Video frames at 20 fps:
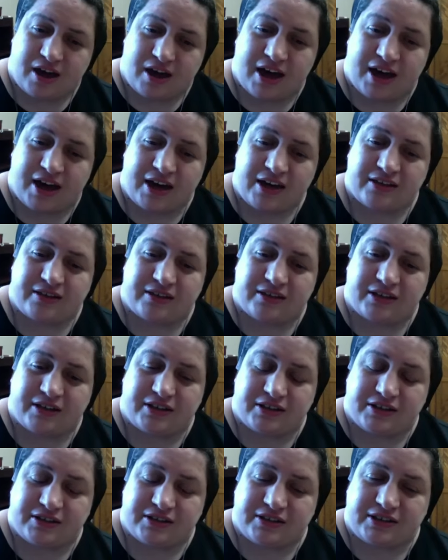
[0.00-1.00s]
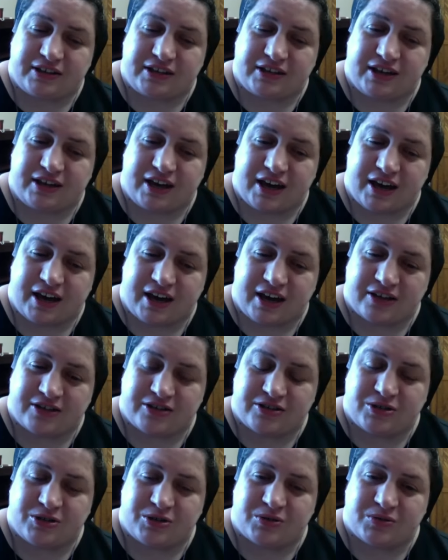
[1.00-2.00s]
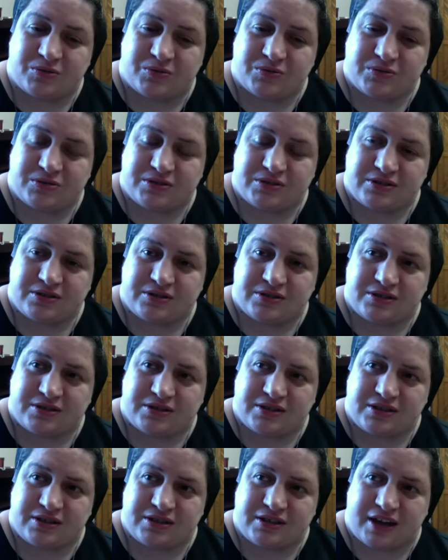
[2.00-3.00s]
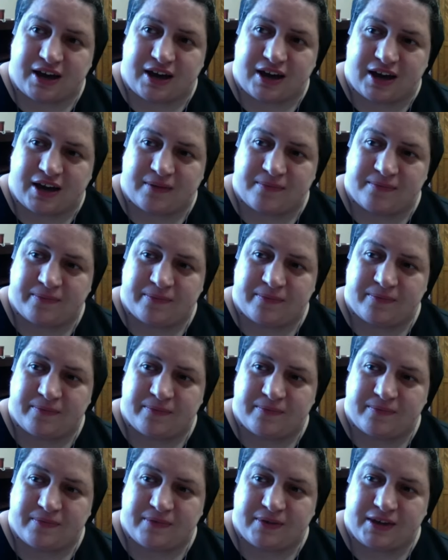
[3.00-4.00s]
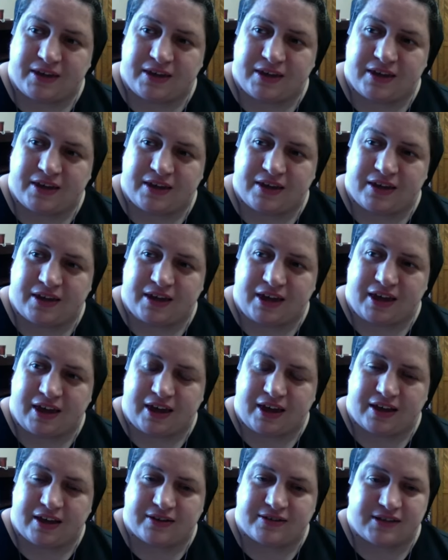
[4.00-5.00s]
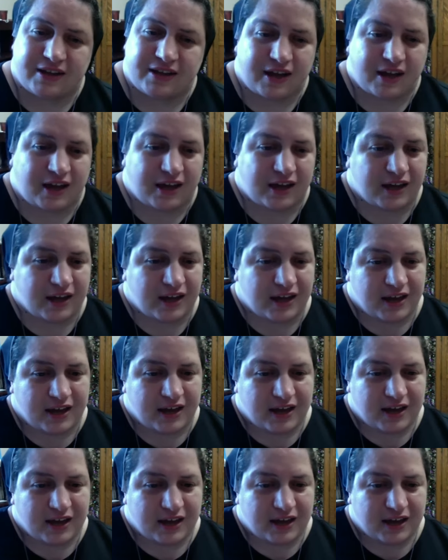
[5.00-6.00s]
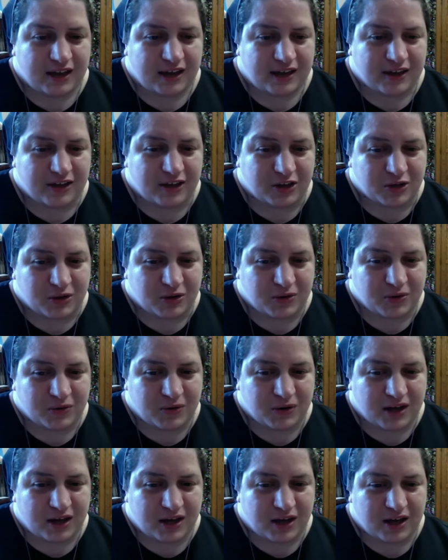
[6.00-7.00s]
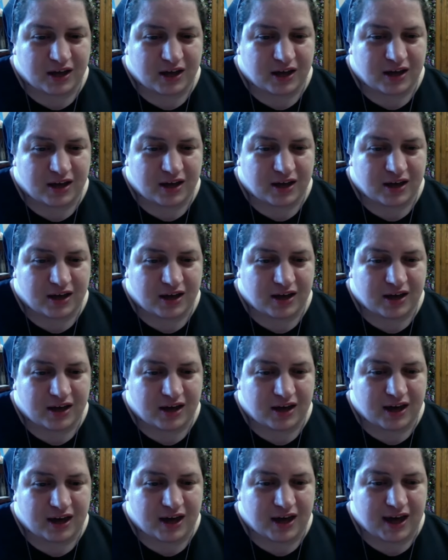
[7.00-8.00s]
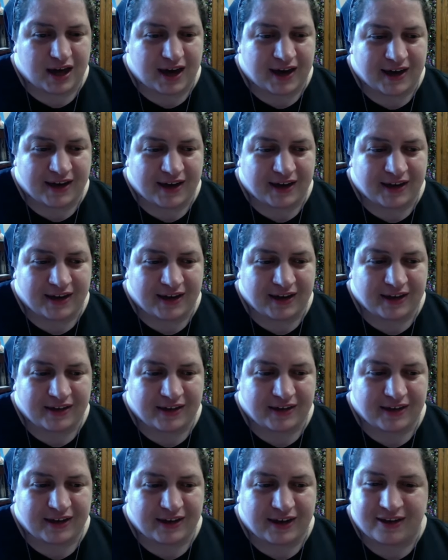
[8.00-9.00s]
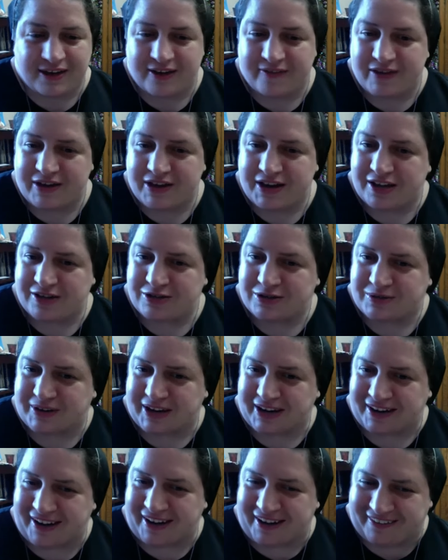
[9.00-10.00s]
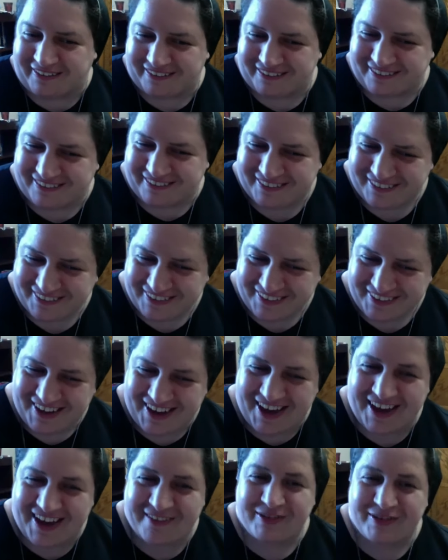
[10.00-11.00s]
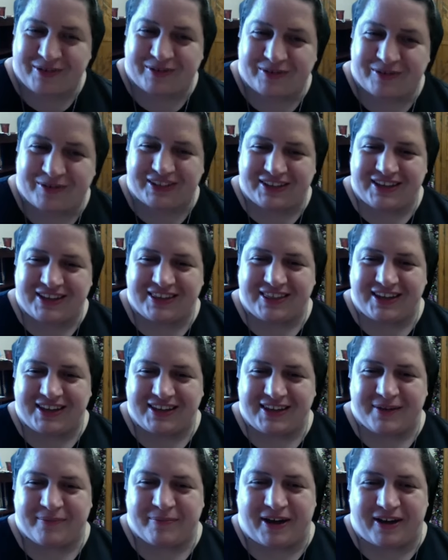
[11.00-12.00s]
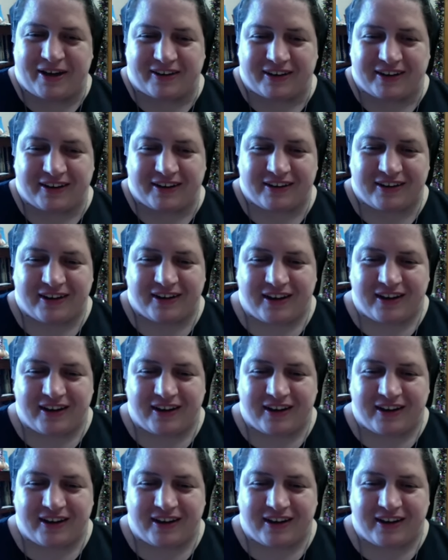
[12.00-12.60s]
I literally had to stop and say, you know, I can't give you an answer right now. I have to really think about it.